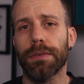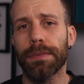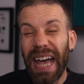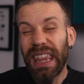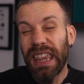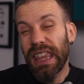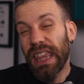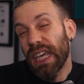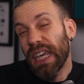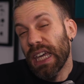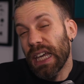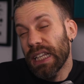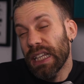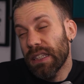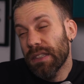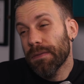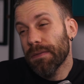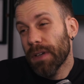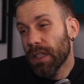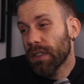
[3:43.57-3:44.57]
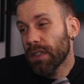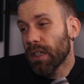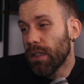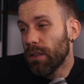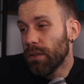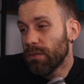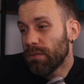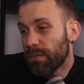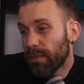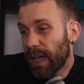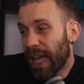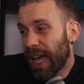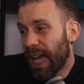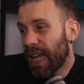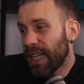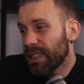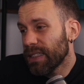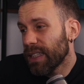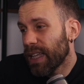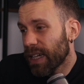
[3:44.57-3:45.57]
I think it's fun though,
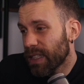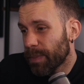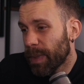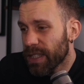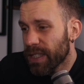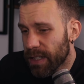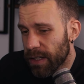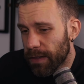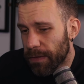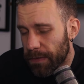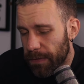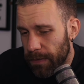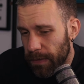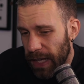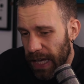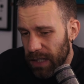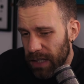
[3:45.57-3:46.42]
and expensive,